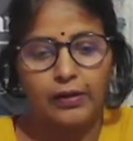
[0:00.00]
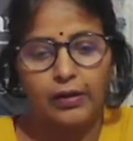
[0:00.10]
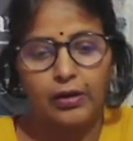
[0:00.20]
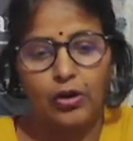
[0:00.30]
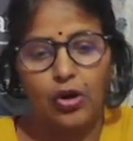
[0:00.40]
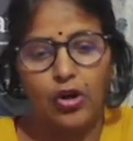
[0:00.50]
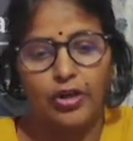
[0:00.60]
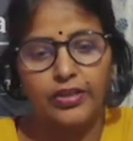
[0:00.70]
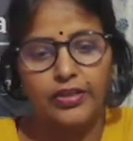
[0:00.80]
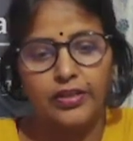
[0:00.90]

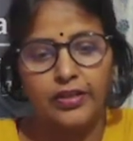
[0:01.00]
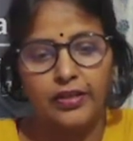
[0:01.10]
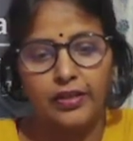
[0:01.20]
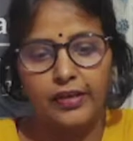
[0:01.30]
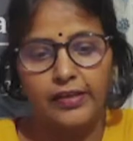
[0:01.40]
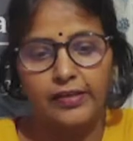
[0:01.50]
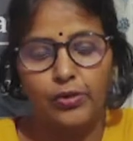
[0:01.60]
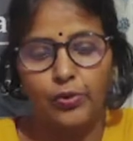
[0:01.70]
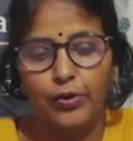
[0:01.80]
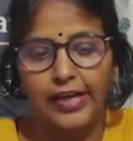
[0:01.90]
Clot is
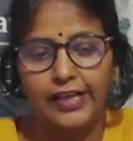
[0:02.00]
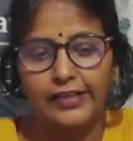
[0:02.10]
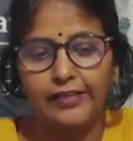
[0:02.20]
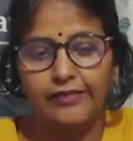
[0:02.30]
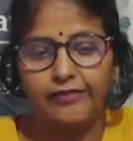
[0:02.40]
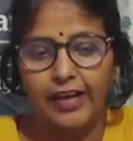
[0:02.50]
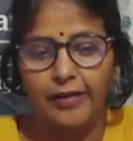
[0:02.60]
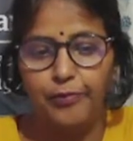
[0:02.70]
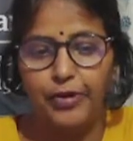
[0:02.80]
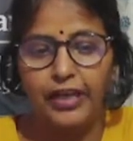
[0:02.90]
known as
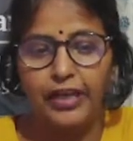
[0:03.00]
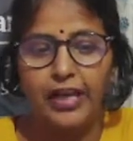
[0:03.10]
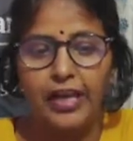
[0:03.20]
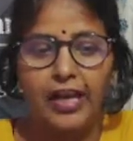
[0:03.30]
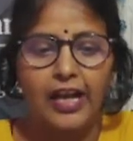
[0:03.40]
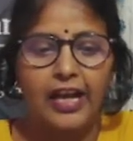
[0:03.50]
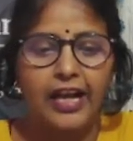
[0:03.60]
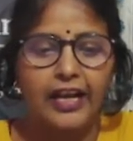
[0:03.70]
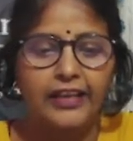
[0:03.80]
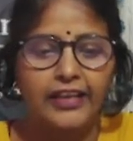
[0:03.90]
fibrin,
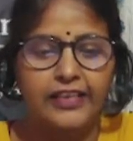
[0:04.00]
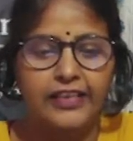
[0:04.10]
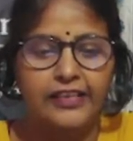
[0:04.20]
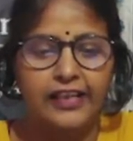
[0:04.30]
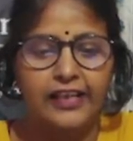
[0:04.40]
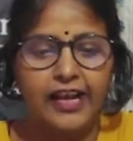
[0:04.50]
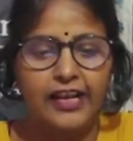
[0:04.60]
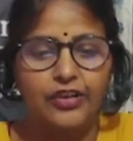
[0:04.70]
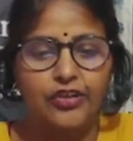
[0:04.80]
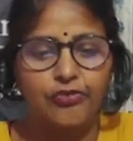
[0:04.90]
and it is a
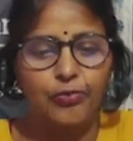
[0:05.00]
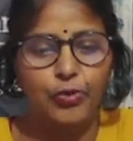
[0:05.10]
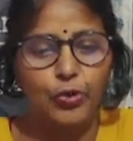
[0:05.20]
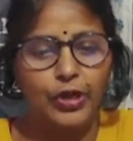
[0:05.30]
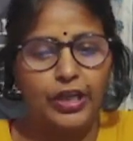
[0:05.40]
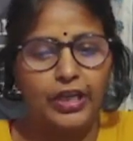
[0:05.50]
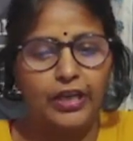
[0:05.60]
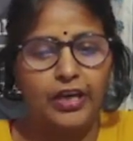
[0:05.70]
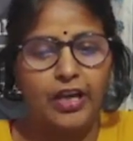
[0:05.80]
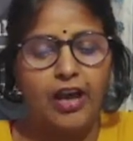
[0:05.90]
kind of protein.
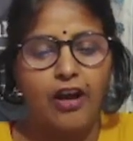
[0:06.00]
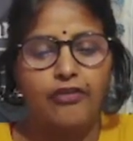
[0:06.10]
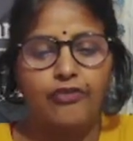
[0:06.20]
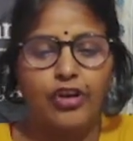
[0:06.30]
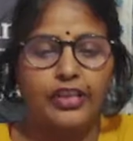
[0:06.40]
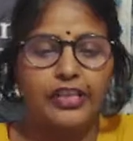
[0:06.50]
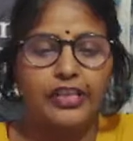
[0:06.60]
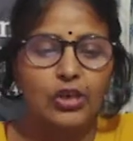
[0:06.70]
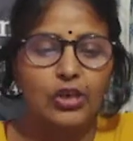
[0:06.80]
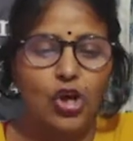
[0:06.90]
For
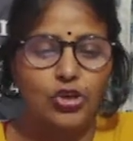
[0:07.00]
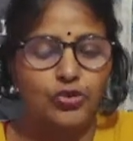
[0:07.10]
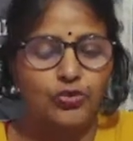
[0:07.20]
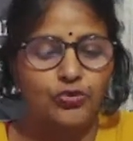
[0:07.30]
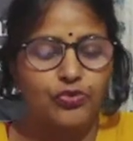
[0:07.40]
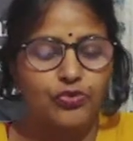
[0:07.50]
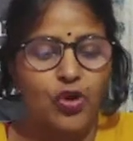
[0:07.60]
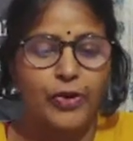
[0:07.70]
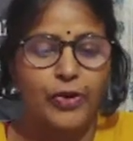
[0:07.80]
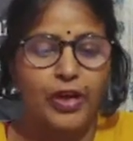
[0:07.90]
this clot to
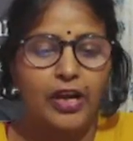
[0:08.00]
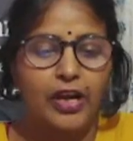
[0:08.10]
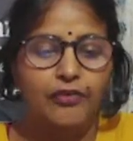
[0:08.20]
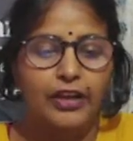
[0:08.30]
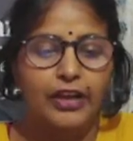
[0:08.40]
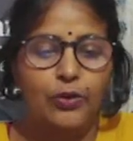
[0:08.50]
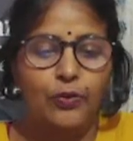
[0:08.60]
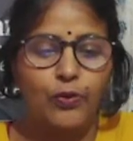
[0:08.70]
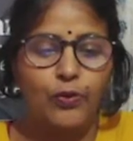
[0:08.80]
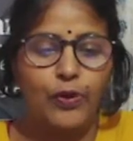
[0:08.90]
form, we
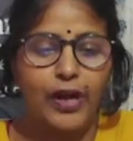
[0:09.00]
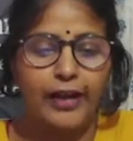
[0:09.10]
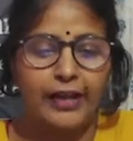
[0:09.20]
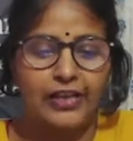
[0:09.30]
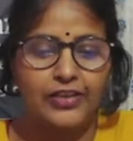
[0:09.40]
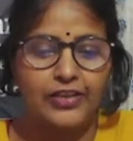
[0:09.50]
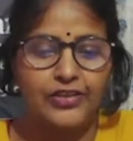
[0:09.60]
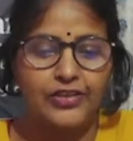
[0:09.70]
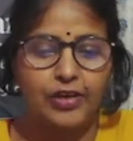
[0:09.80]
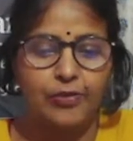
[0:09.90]
require
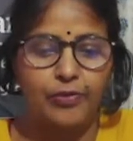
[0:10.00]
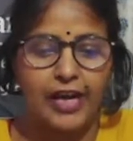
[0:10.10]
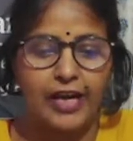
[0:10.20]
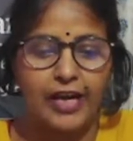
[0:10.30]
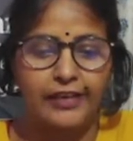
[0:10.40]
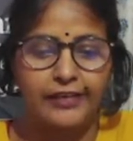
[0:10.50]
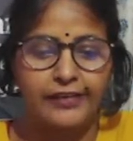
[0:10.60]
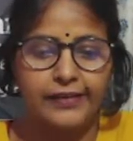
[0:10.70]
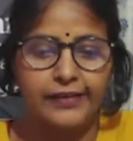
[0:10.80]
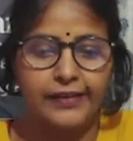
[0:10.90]
calcium ions
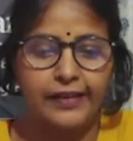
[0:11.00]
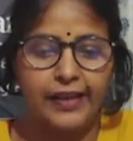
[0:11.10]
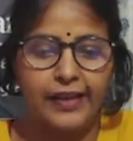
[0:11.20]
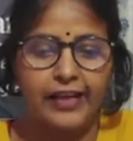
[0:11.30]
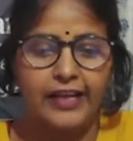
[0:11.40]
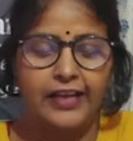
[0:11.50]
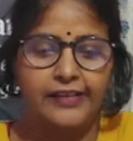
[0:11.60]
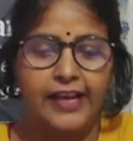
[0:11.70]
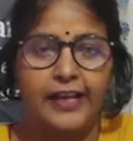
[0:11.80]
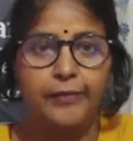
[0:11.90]
and an
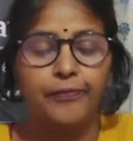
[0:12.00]
enzyme